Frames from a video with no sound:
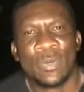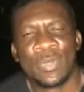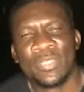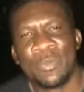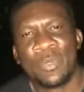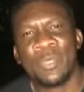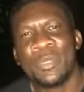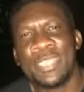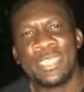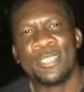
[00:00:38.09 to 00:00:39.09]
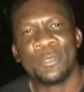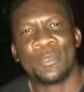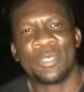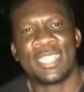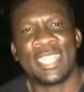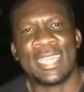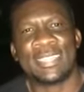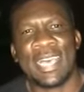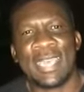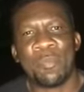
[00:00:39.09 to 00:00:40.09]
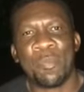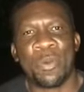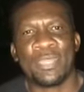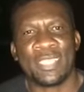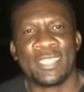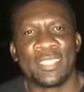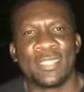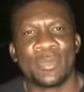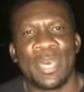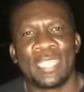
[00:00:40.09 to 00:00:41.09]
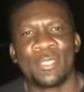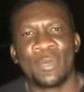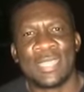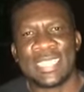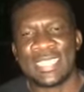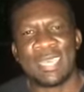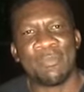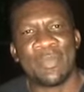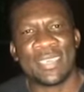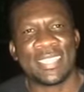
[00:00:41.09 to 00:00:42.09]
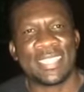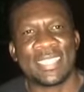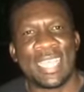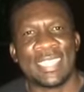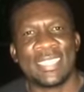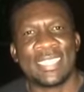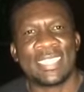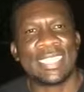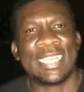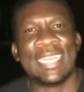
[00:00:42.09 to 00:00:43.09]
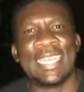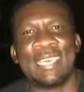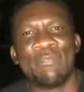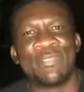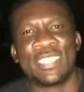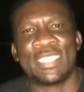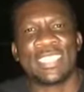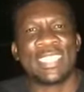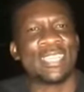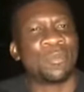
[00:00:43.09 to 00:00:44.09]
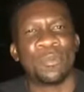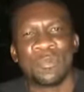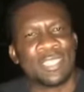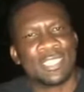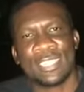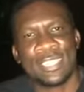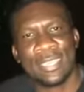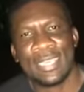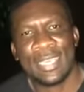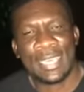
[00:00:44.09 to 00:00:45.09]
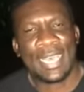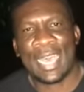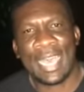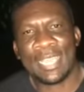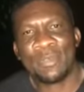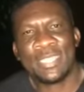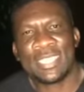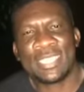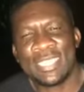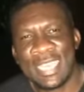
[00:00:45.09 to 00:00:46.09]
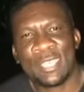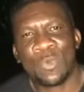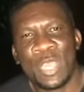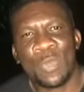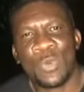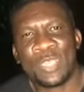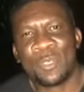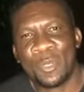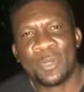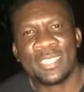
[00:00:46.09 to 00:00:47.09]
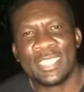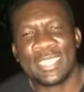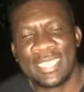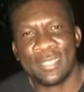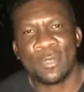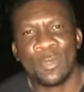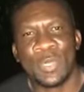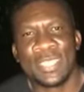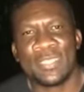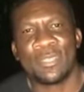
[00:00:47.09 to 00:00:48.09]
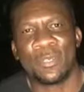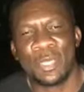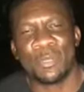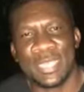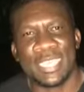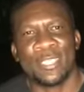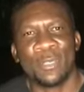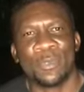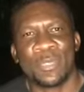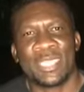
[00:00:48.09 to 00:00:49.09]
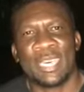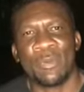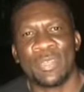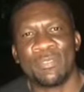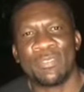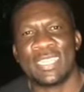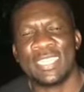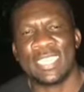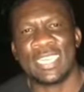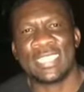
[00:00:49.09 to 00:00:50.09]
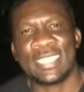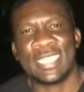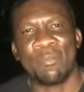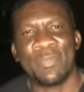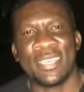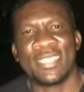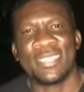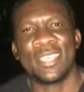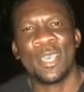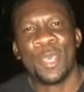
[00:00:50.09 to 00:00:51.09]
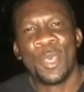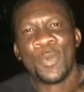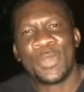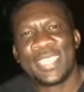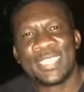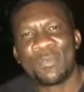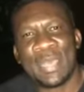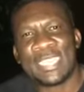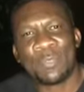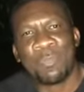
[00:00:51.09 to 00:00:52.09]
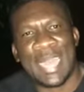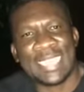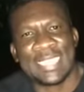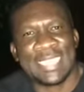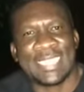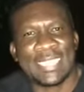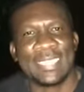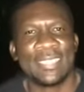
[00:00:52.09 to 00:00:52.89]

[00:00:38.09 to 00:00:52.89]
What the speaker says: when the real issues that are important to us all as Zambians are just left in the shadows. I don't understand why we don't deal with the real issues that we're facing as Zambians with as much passion.